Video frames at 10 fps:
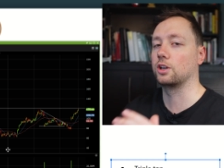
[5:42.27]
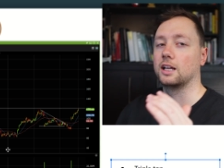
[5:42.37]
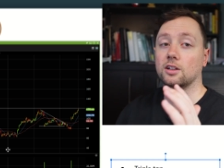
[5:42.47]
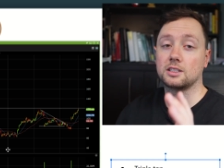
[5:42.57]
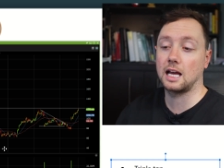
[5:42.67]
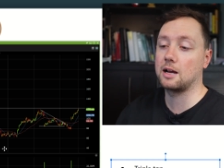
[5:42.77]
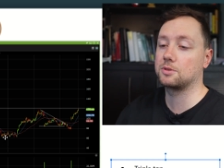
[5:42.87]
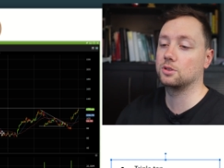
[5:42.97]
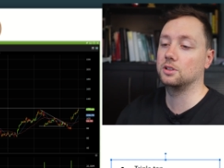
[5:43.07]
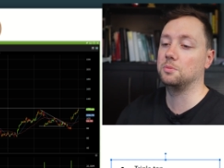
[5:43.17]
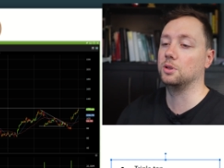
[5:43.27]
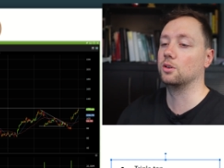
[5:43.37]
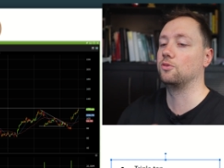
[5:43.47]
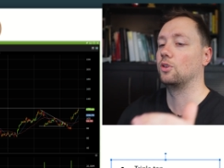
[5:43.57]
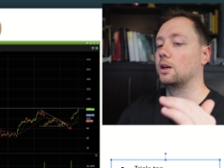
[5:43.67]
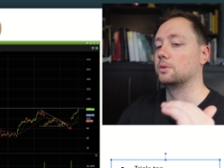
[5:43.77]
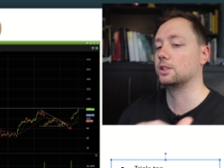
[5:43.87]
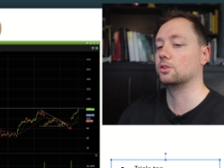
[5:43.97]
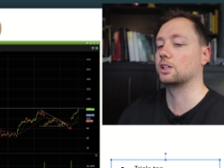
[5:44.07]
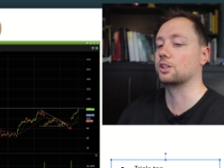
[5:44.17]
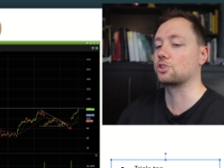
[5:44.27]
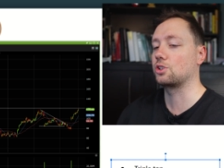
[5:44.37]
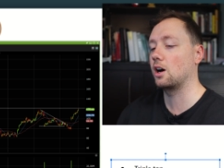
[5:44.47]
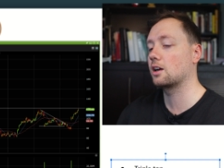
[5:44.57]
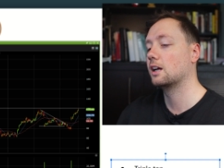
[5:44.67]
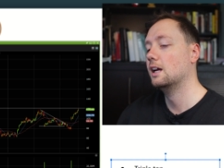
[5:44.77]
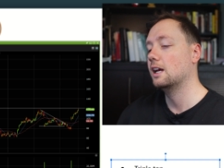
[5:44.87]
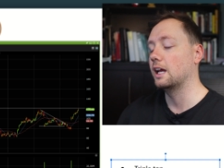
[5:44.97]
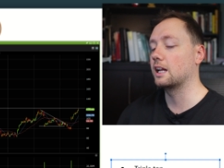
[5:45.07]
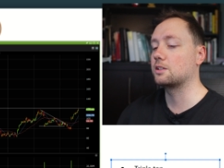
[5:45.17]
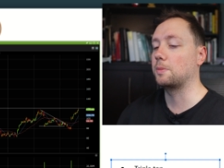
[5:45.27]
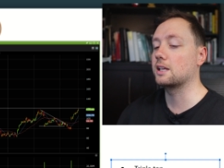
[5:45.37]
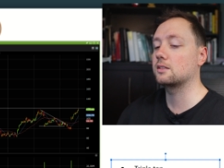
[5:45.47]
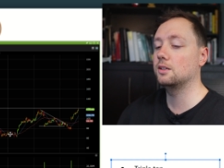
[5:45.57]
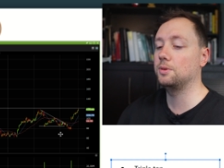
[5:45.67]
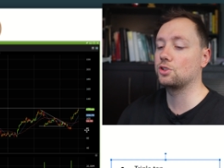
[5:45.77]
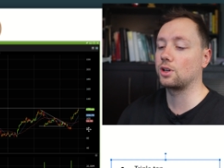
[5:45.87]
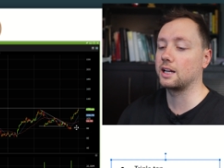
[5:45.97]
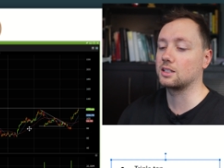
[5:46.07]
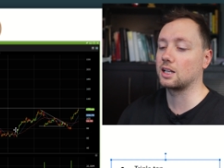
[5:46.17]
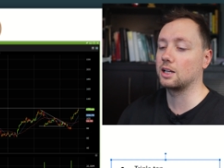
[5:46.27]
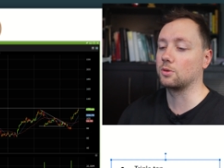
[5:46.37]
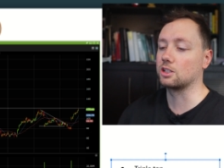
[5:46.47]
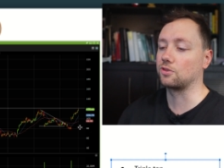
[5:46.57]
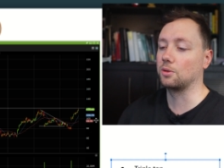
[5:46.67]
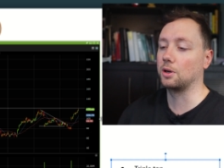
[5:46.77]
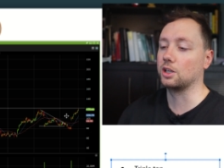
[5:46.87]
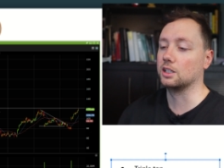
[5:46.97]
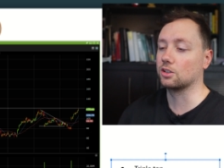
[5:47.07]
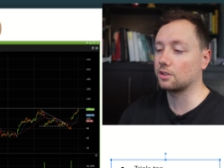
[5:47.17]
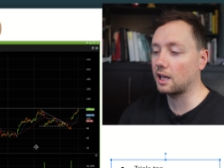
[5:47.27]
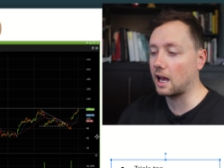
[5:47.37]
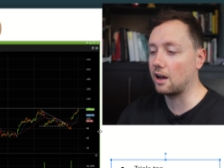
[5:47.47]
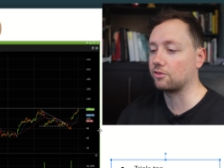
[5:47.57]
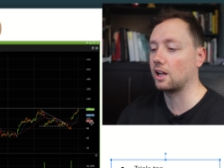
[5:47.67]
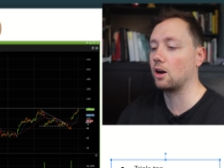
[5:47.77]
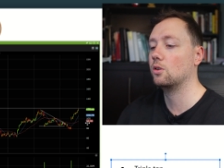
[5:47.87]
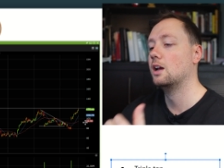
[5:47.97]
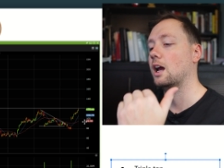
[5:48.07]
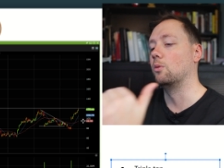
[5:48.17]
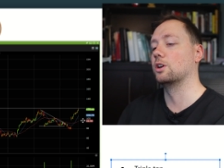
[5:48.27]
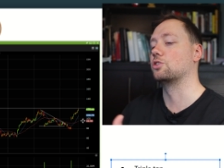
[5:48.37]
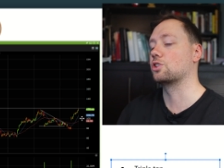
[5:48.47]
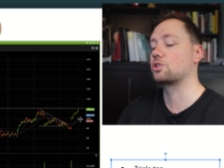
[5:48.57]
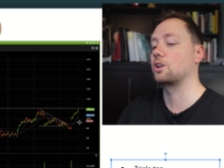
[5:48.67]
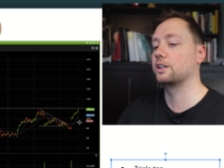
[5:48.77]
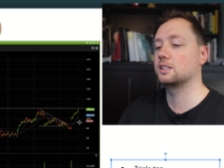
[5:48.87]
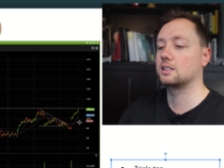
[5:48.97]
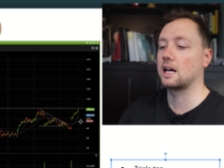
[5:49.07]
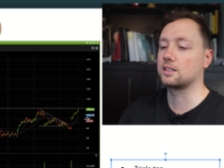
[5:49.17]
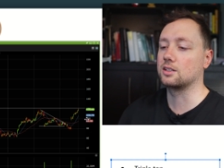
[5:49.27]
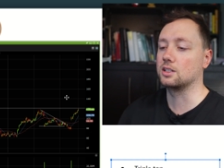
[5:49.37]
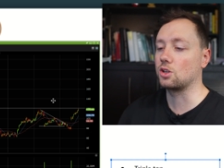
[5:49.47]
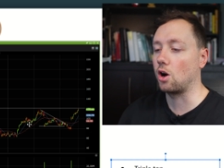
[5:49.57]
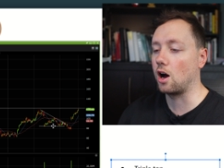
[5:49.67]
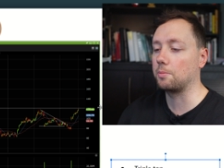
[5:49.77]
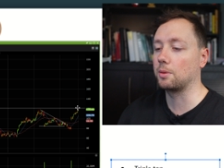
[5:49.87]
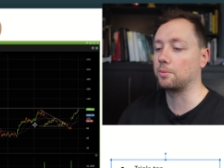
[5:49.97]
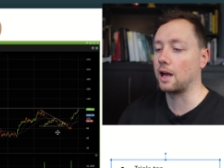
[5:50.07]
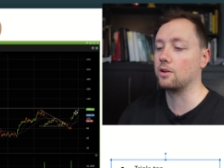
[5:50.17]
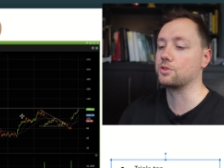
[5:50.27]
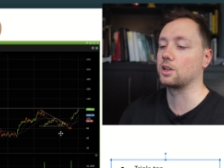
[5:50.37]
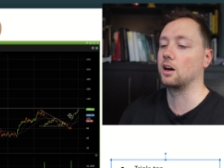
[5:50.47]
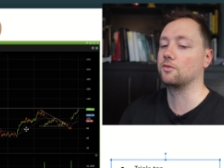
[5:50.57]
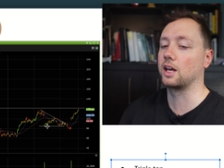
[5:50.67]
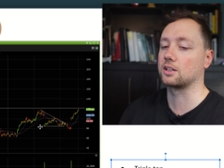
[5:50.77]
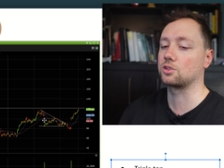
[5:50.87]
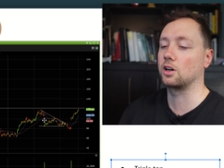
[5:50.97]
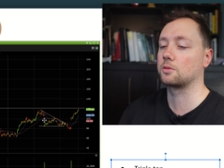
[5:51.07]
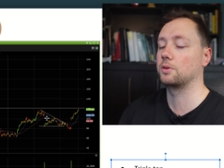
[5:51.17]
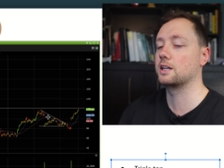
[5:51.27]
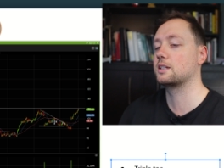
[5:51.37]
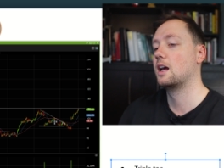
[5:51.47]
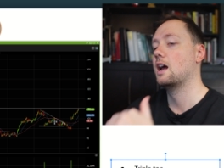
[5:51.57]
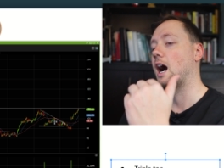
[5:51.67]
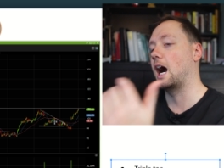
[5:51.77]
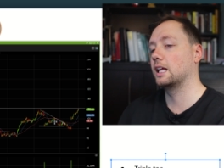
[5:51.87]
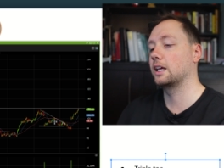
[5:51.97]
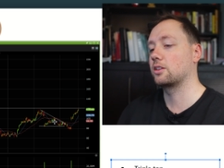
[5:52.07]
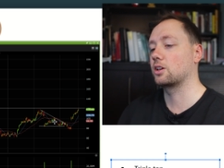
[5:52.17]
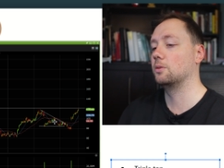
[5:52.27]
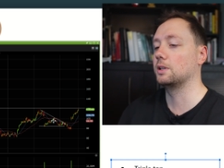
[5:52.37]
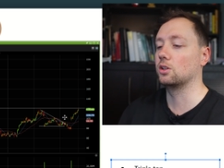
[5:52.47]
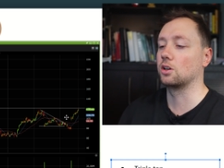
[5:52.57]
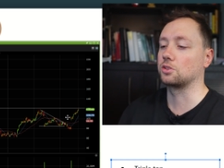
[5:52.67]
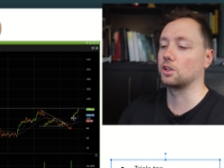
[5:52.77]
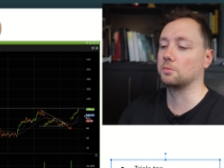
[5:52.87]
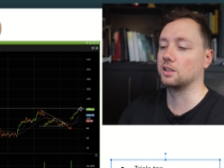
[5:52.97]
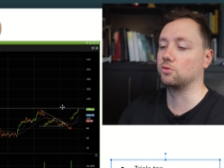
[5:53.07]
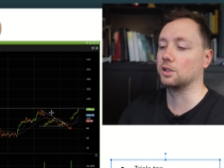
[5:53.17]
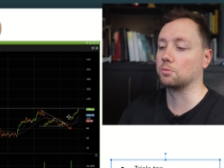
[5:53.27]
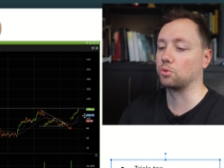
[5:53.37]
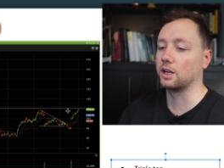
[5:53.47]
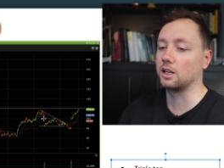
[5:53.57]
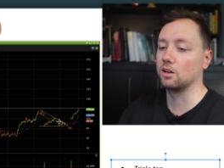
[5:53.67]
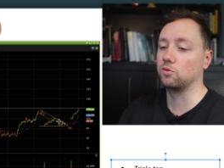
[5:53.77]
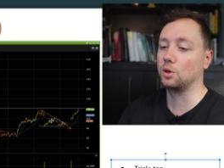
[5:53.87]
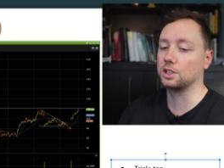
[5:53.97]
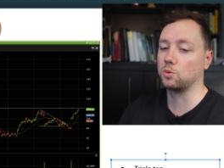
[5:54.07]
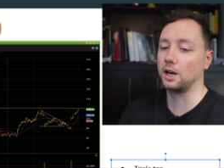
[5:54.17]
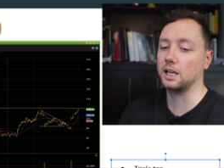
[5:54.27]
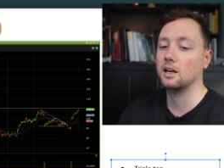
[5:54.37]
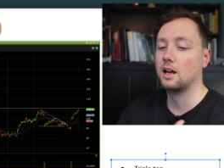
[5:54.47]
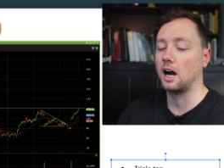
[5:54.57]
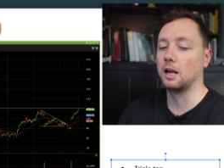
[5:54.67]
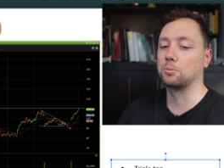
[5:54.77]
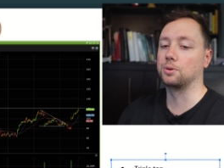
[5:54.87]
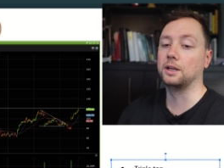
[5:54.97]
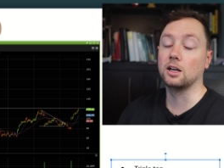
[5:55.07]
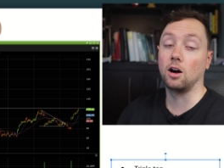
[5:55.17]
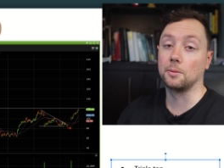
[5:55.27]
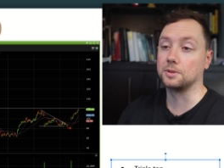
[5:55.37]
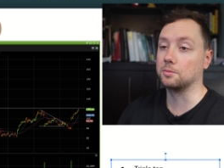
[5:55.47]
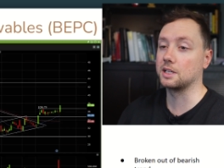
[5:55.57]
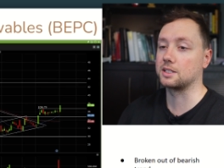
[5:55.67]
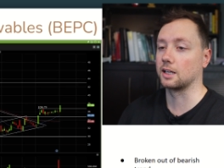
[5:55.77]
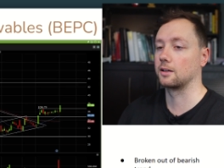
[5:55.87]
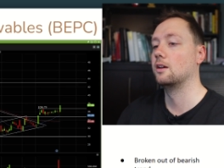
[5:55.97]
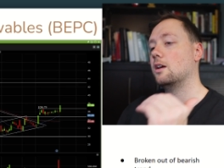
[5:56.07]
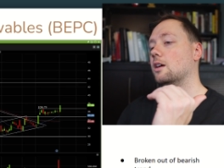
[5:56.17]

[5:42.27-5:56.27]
It looks absolutely beautiful. And when you look at the stock, it has basically been trading sideways for about a year and a half now, and we are just starting to test the top bounds of that stock price. I like like the company long term, and if we can break out of 120, I am pretty optimistic.